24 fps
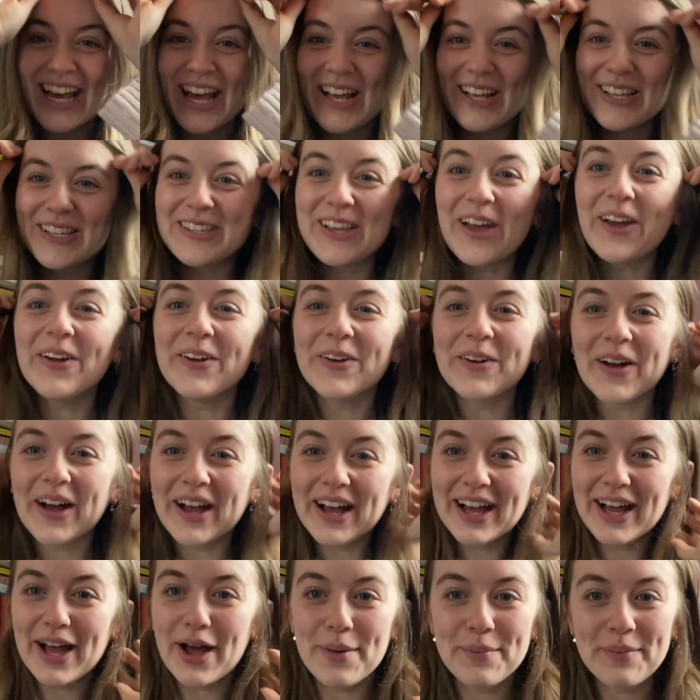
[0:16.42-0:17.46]
so
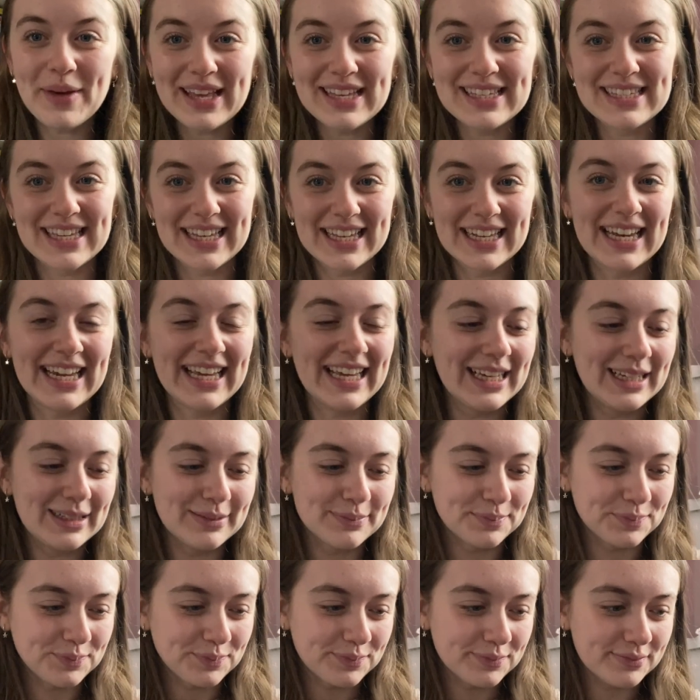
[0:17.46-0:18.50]
basically
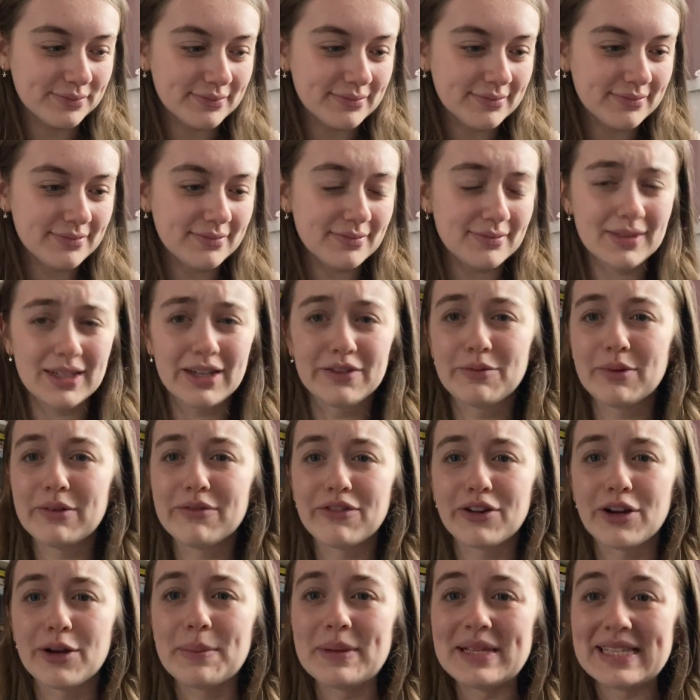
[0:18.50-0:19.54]
I've been
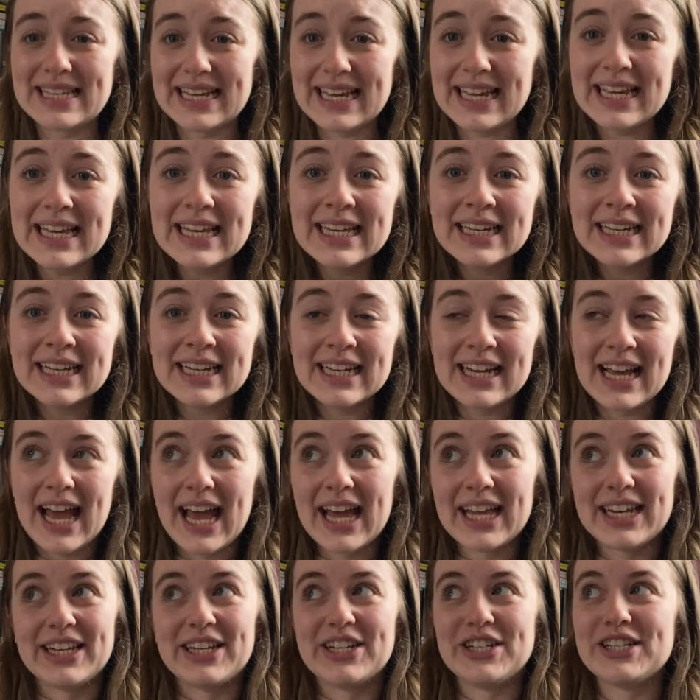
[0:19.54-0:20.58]
very busy
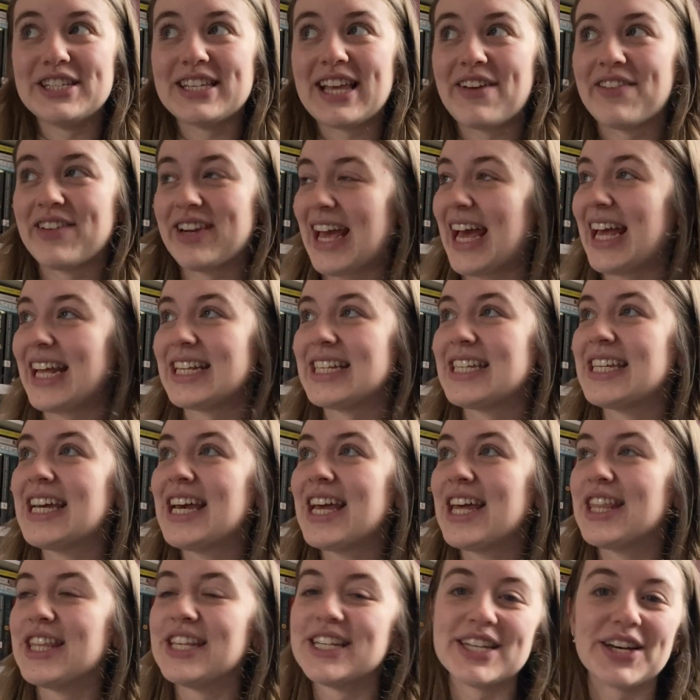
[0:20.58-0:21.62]
and I just haven't had
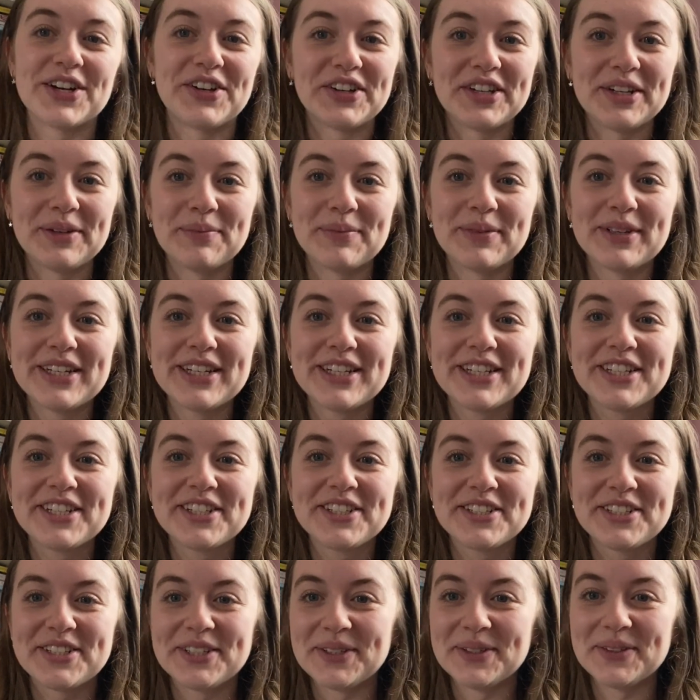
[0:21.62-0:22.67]
the time
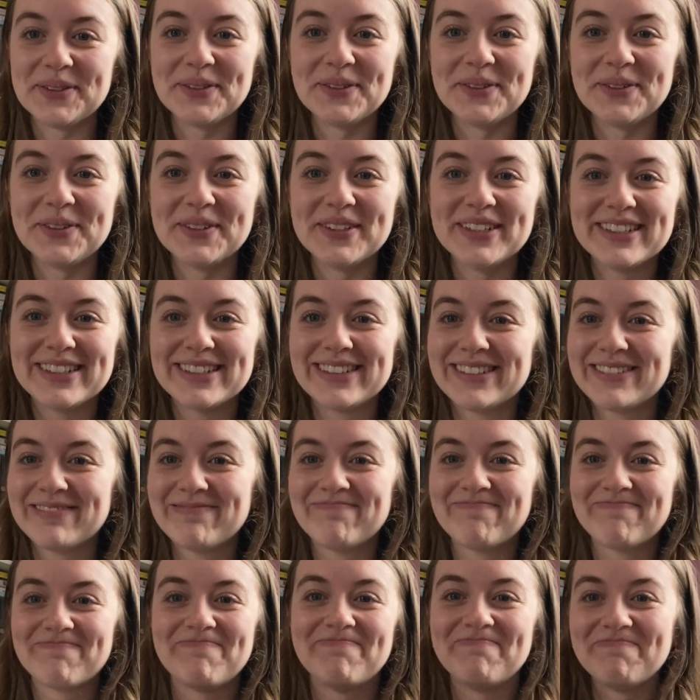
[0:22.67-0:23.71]
to
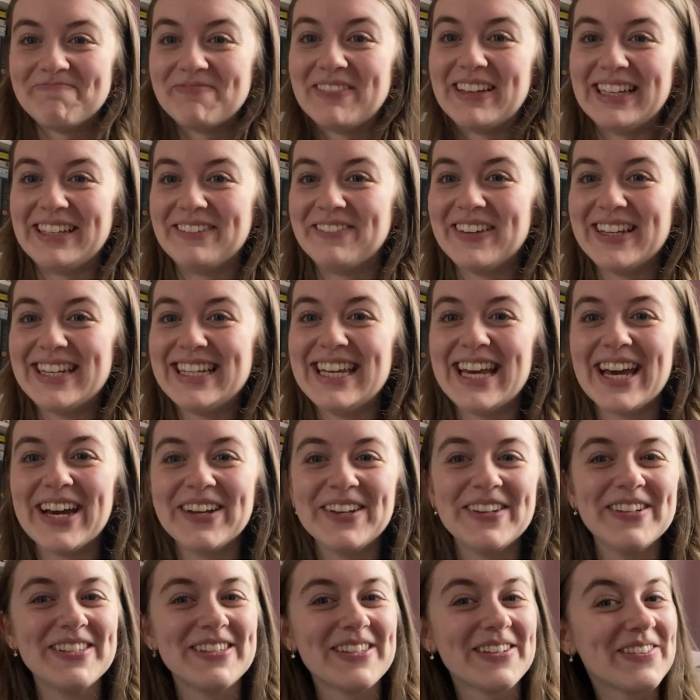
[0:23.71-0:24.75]
make
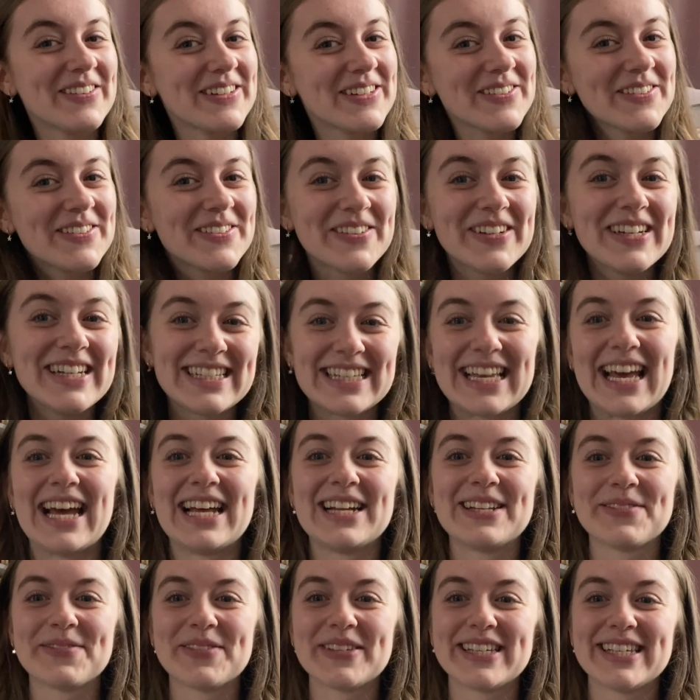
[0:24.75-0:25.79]
videos which was really
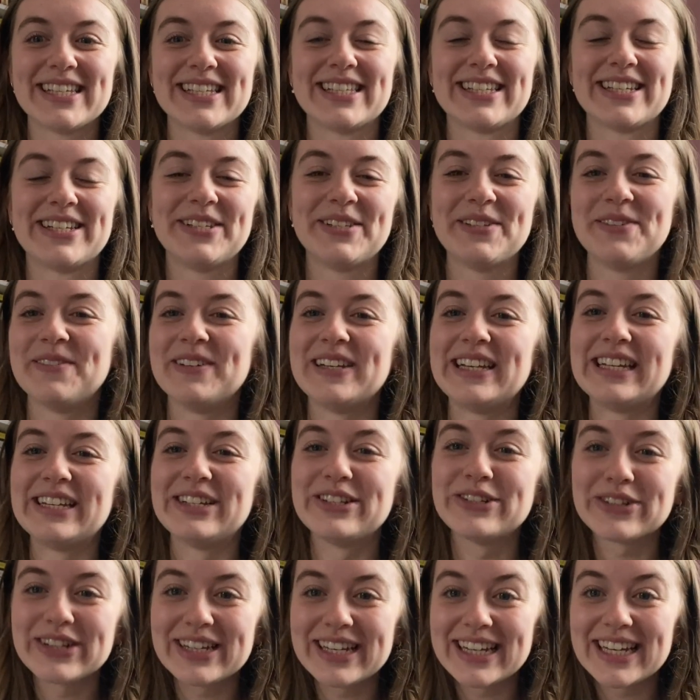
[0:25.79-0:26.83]
sad because I do really
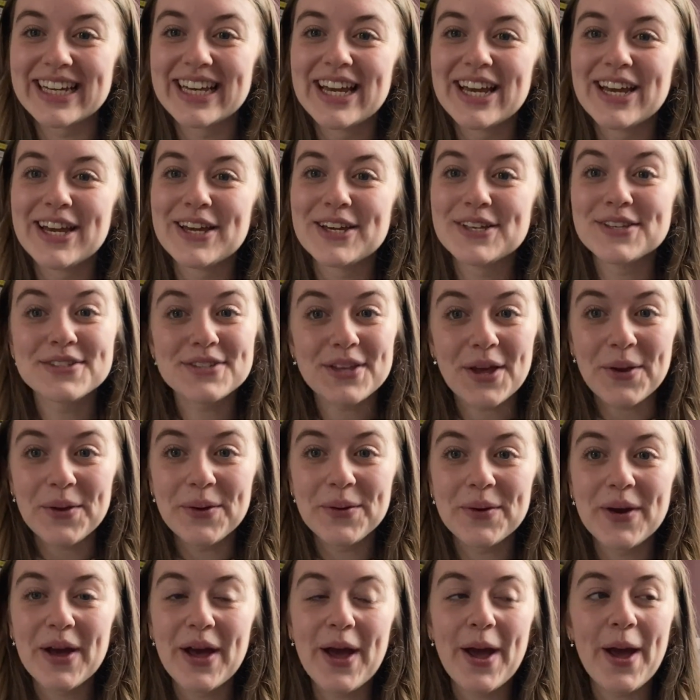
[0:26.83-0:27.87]
enjoy it.
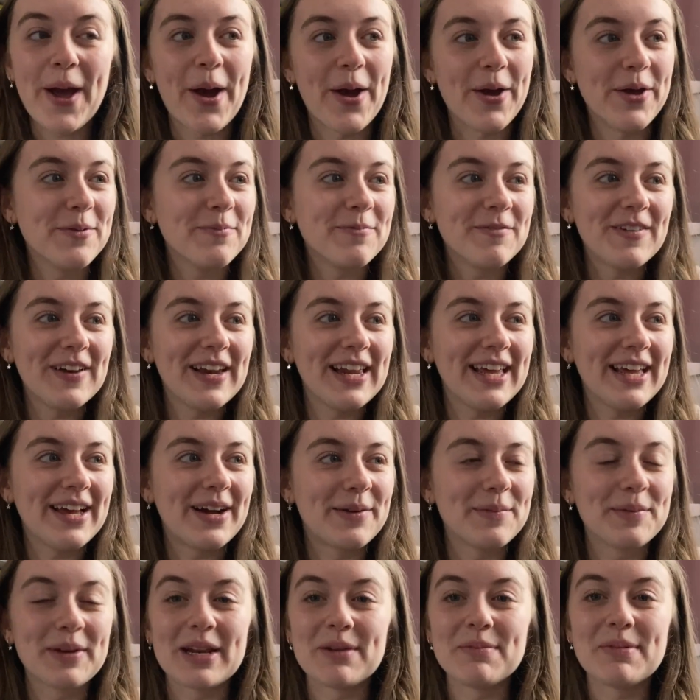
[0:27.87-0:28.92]
So hopefully I'm
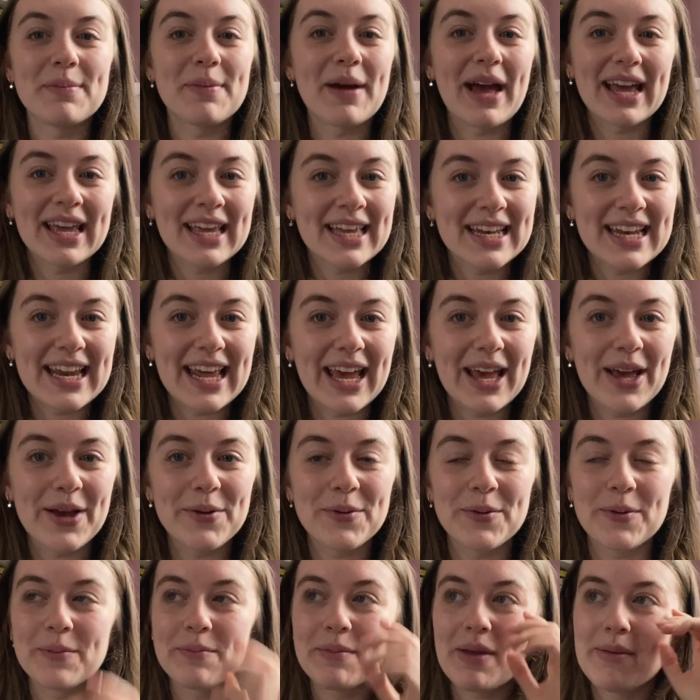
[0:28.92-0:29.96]
going to be back
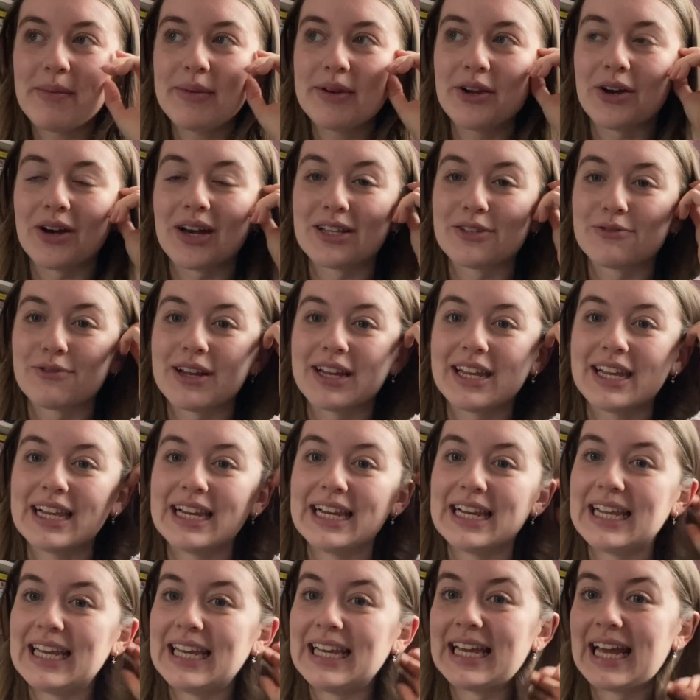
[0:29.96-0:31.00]
now, maybe not as
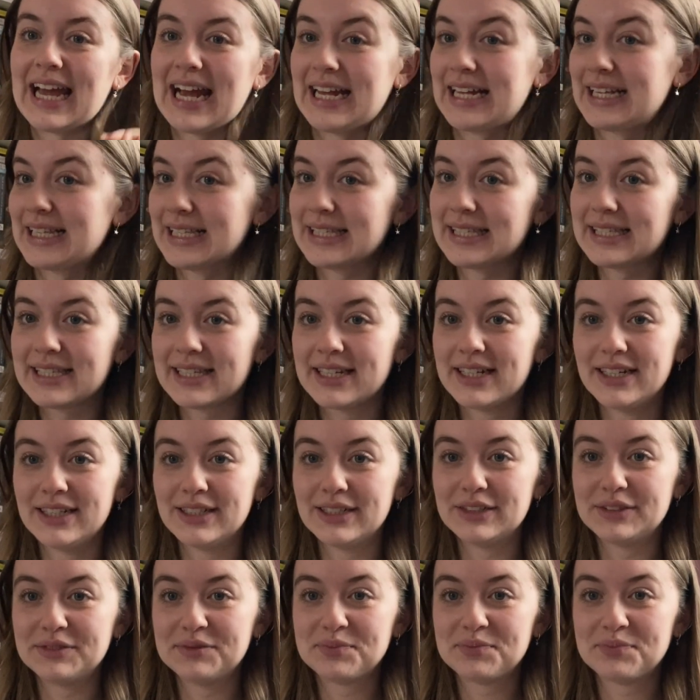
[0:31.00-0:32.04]
regularly as
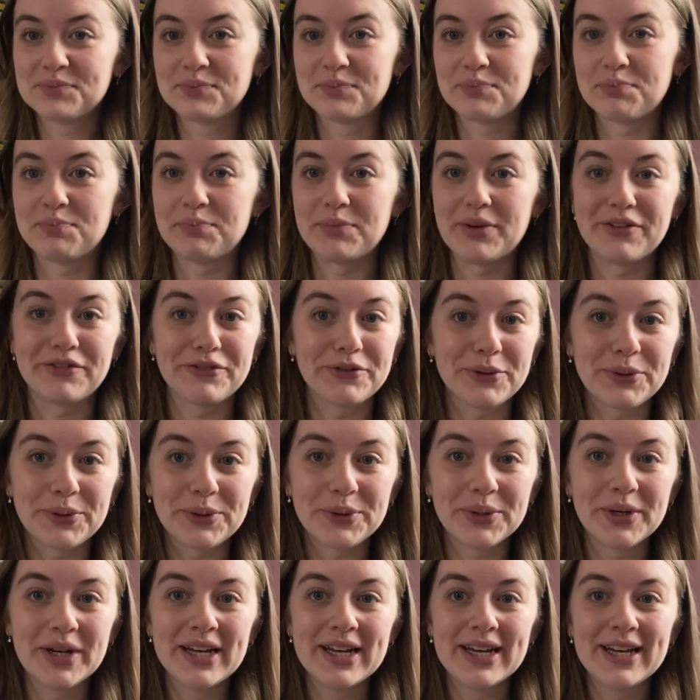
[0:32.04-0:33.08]

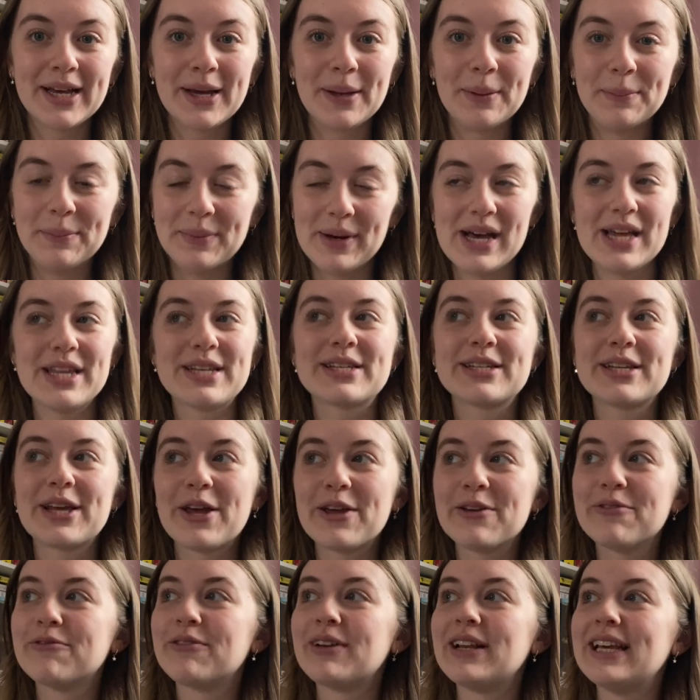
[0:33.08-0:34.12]
before but
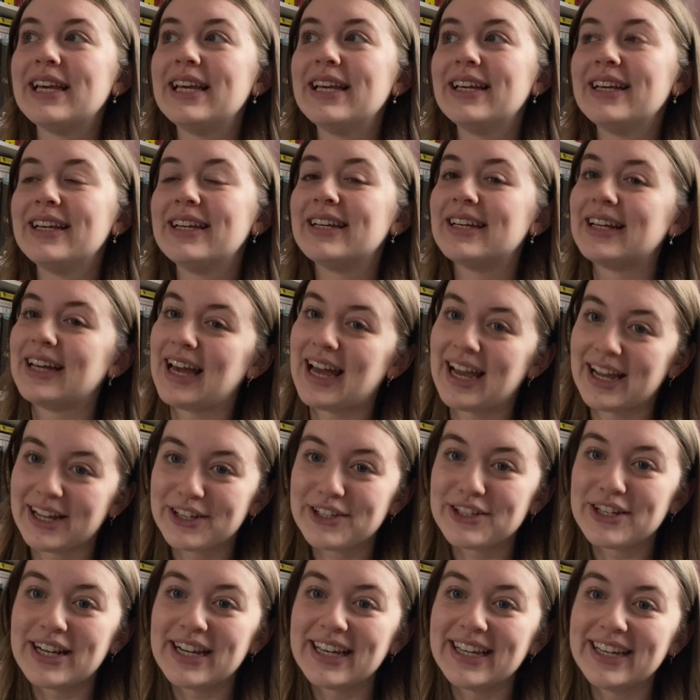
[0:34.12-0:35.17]
hopefully
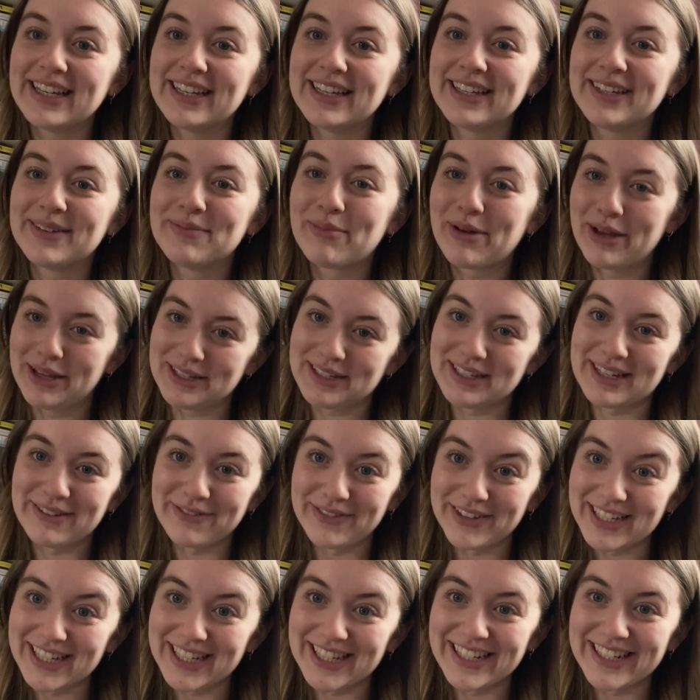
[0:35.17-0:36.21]
actually posting
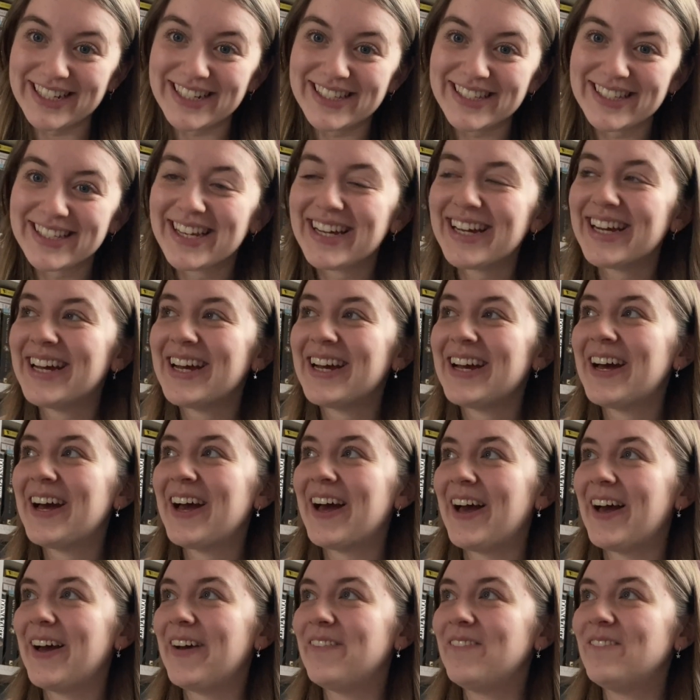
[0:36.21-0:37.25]
videos.
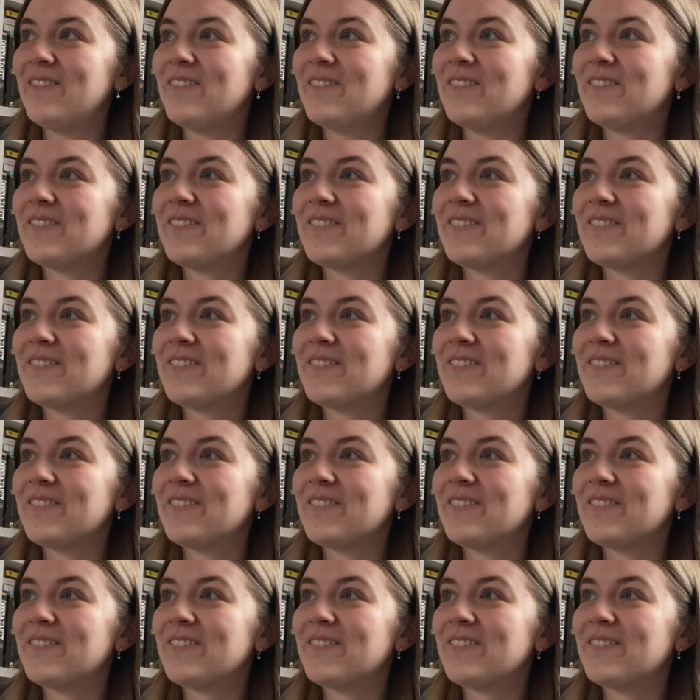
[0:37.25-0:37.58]
Um,